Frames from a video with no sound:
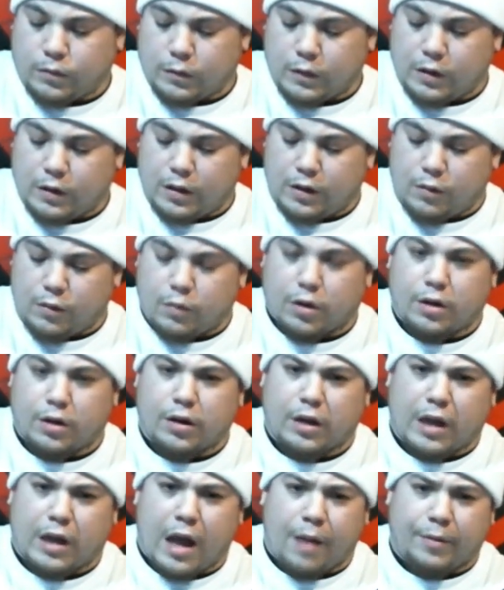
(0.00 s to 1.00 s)
And then we're going
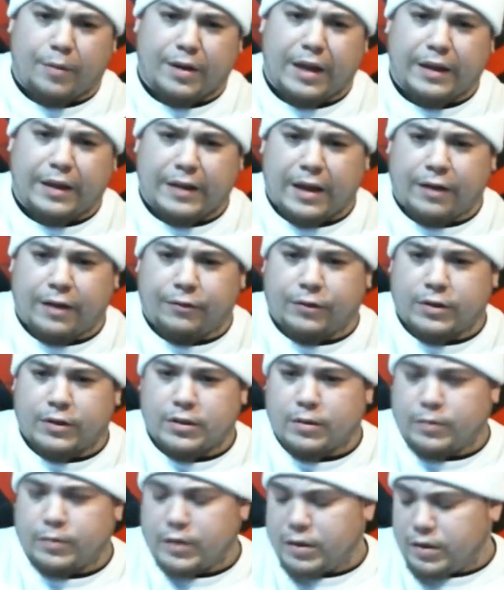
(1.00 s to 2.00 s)
to accommodate that for
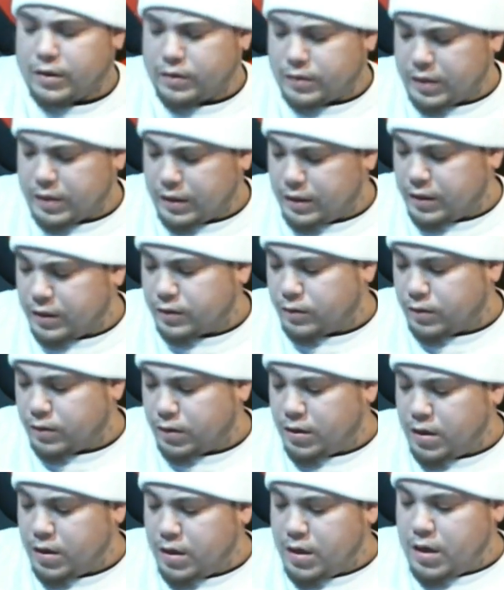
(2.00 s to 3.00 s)
something else on this one.
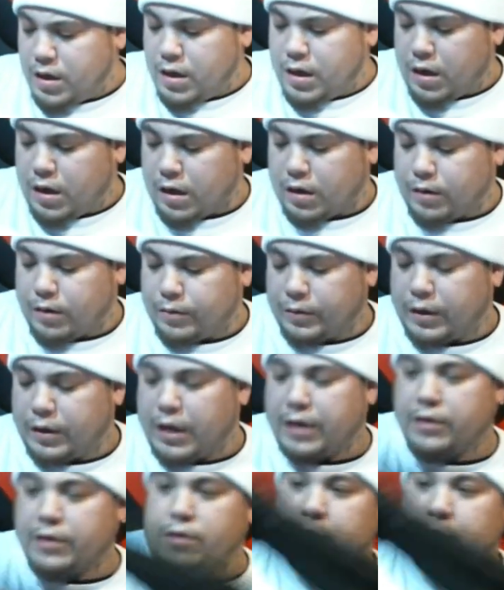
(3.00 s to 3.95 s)
I do